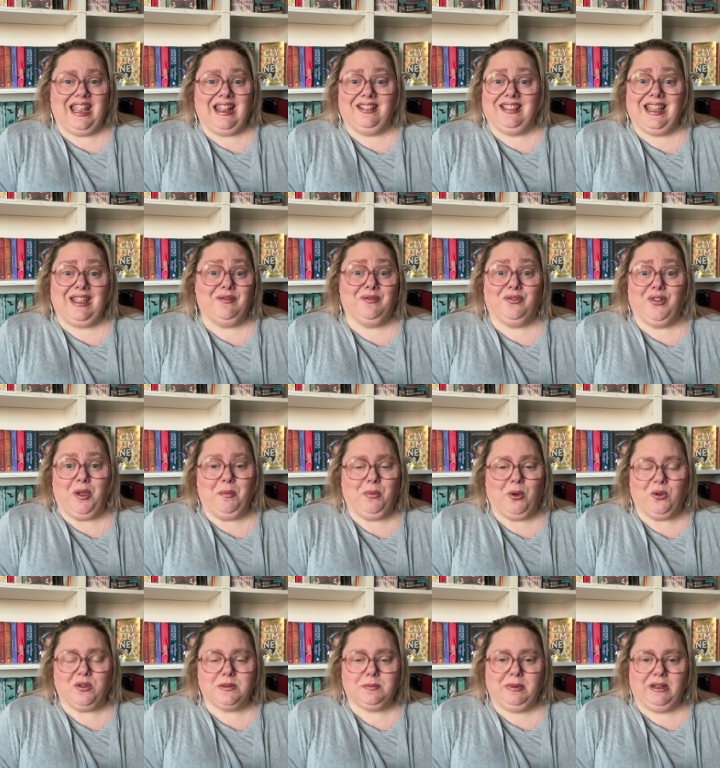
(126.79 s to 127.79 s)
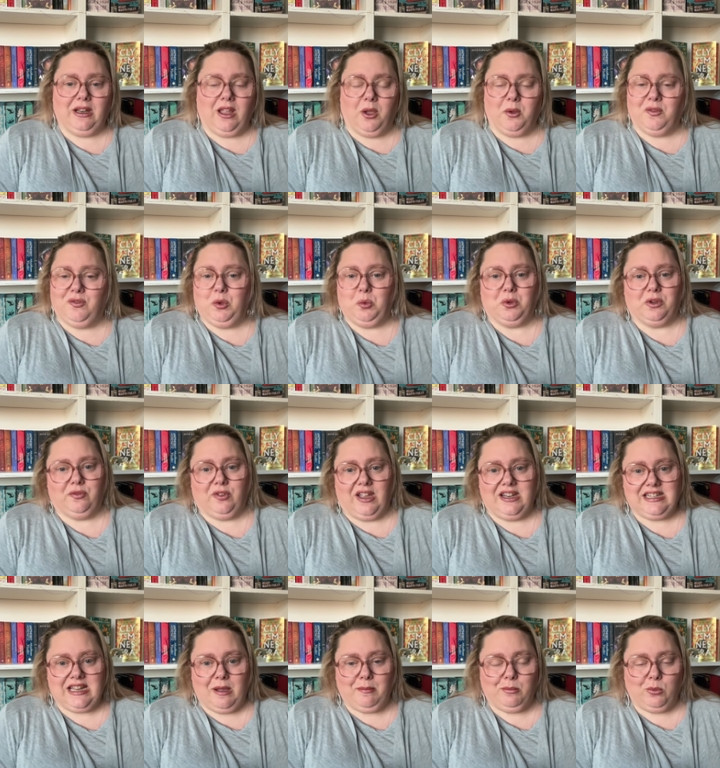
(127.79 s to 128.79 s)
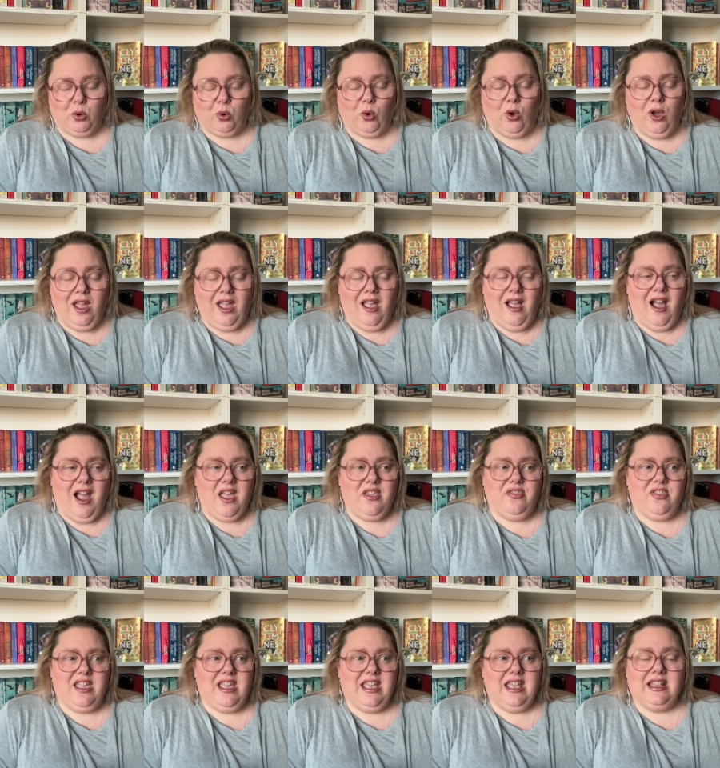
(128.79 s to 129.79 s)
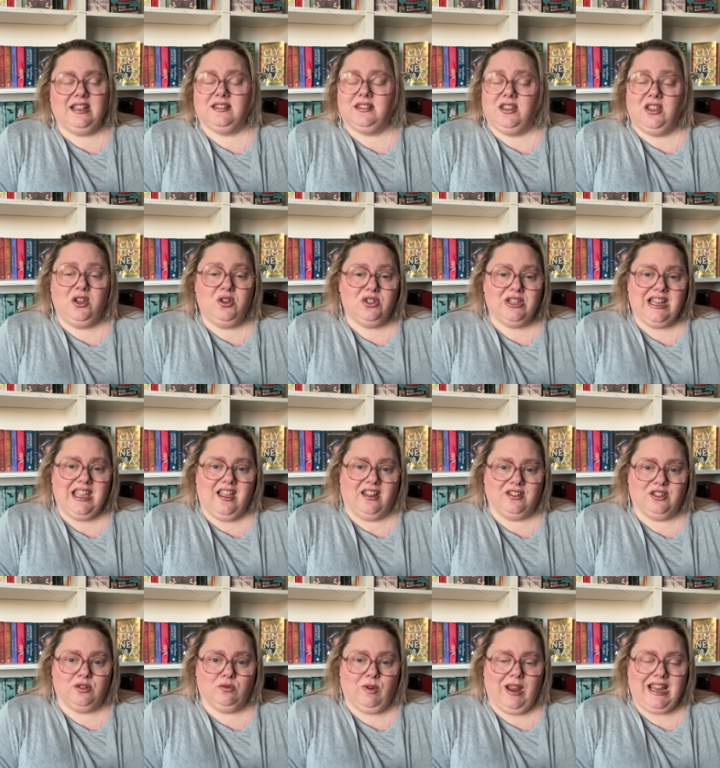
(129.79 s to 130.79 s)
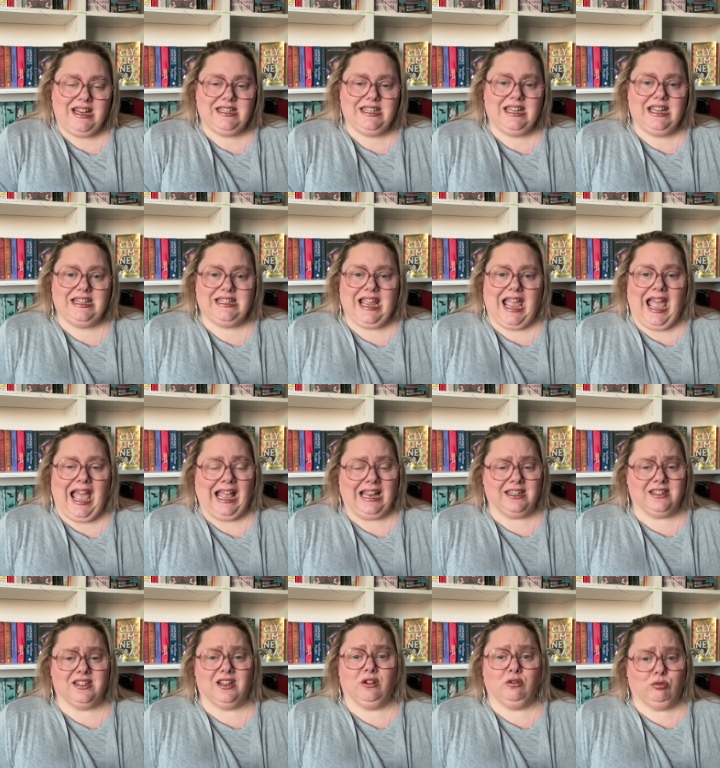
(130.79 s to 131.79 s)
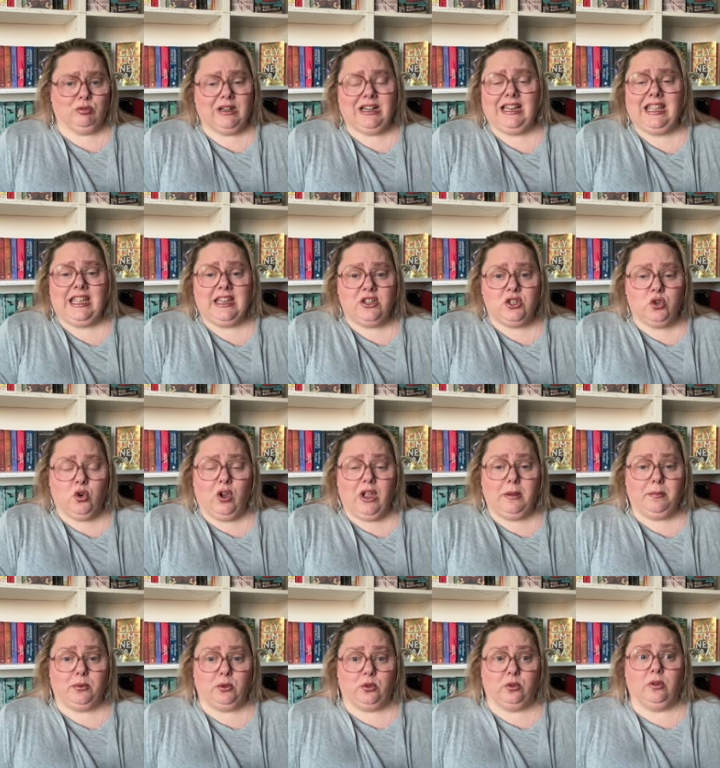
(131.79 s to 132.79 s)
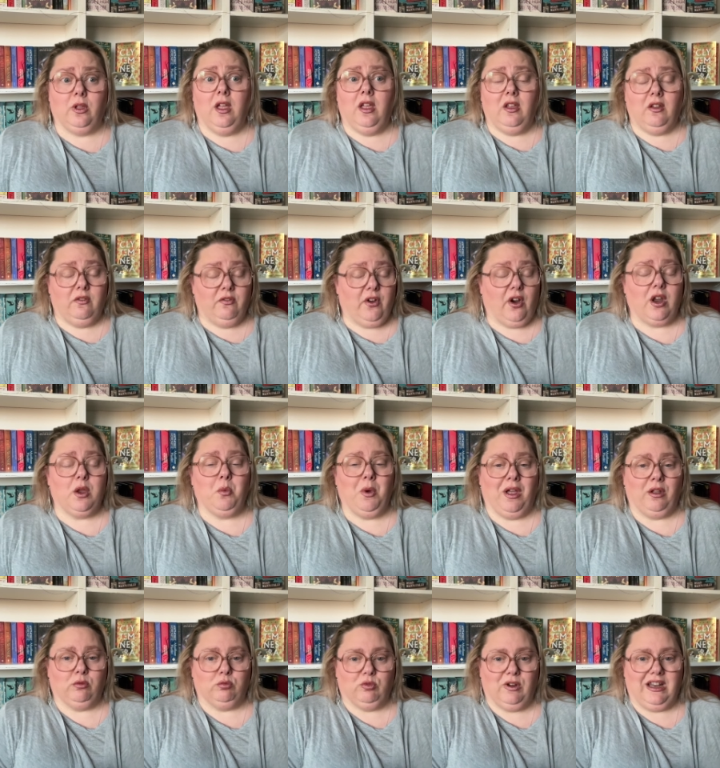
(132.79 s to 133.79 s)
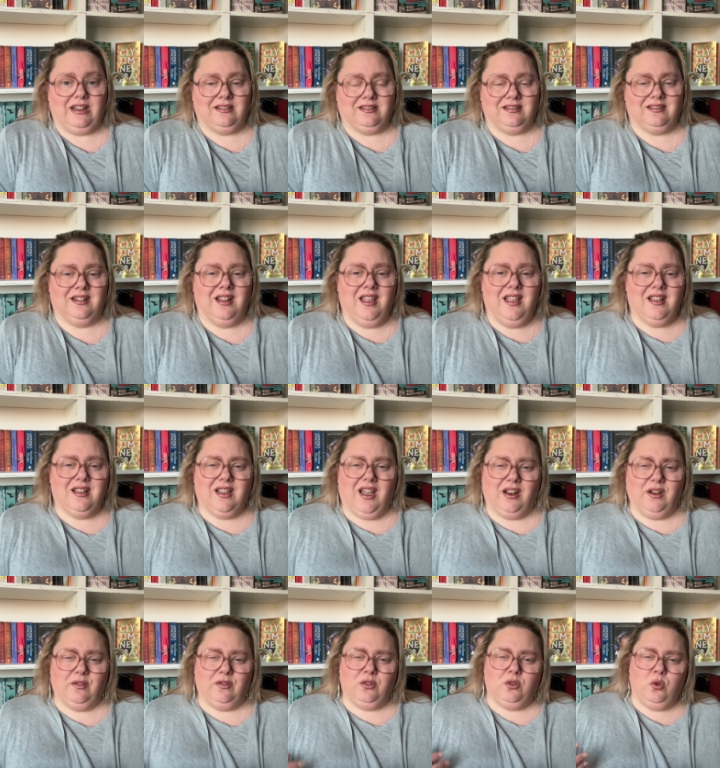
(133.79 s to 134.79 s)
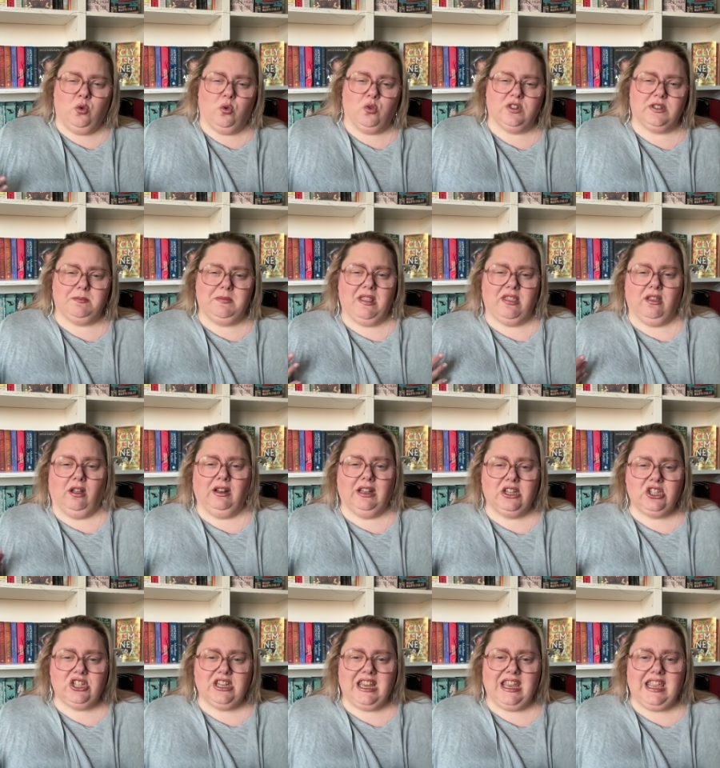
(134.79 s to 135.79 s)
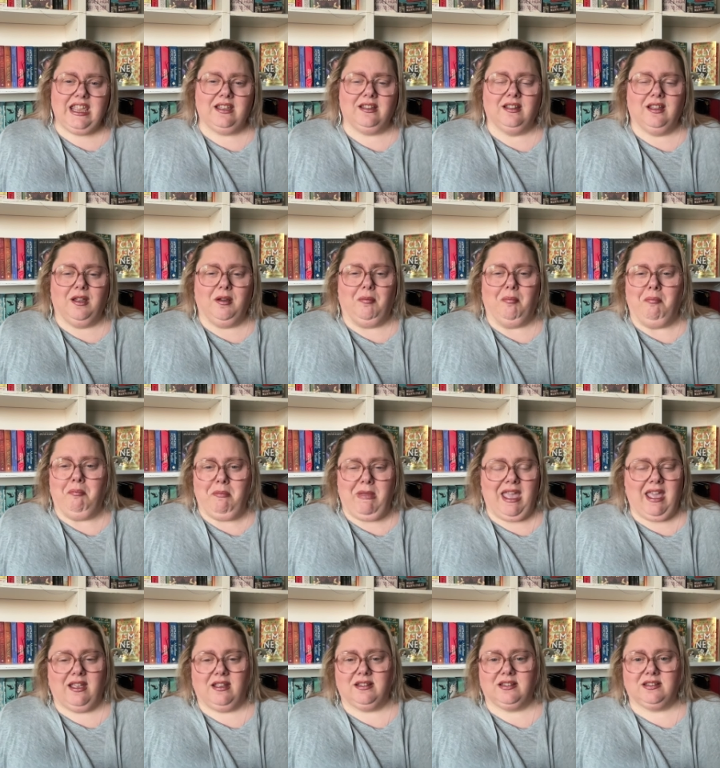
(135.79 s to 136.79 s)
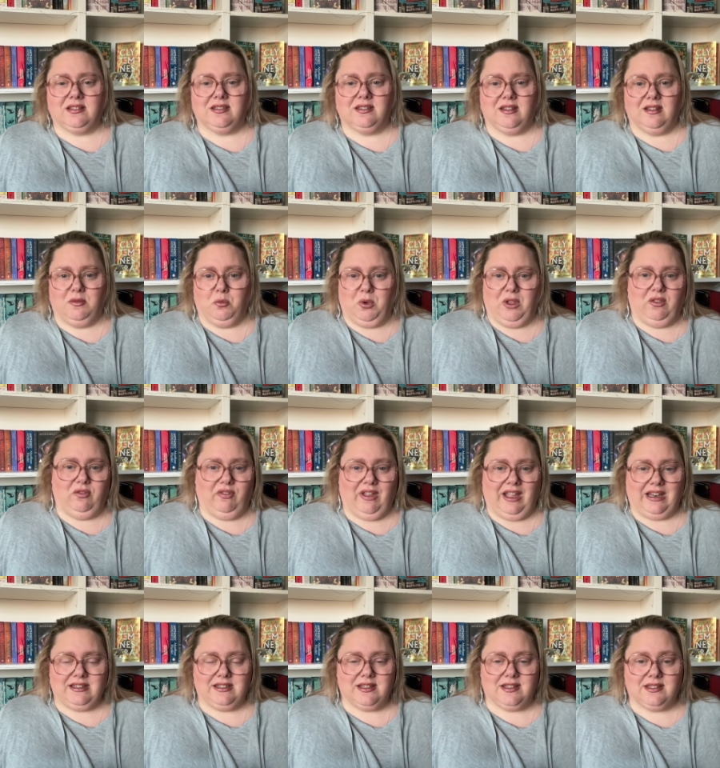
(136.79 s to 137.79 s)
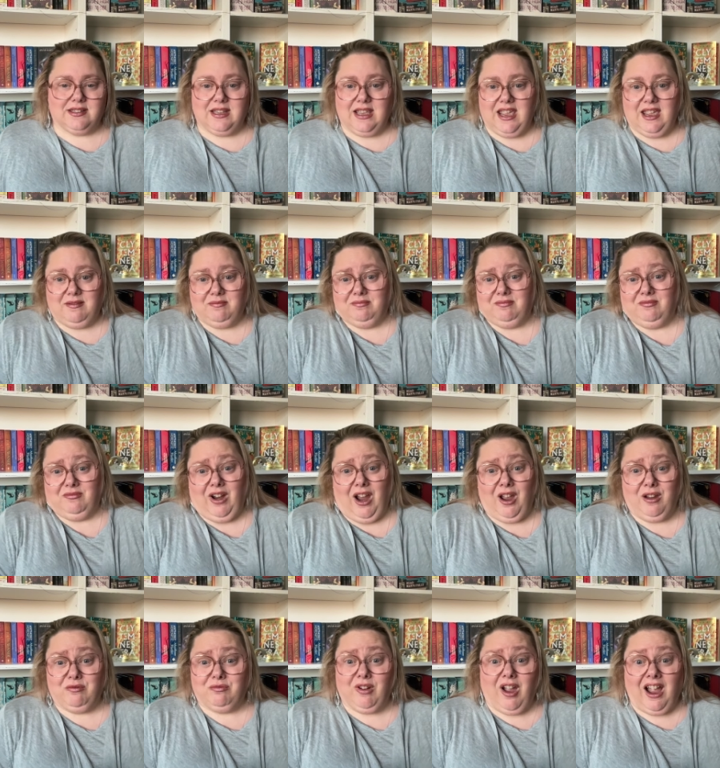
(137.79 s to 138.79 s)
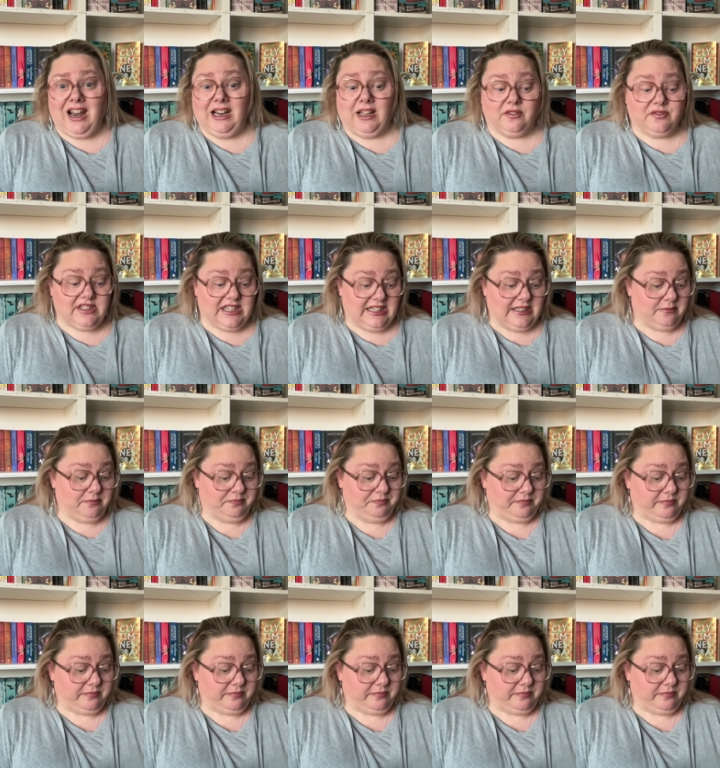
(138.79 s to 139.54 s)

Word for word: in the info box below if you want to find out more i think it is hugely underrated and really enjoyable very well written kind of norse mythology mix with fantasy i i loved it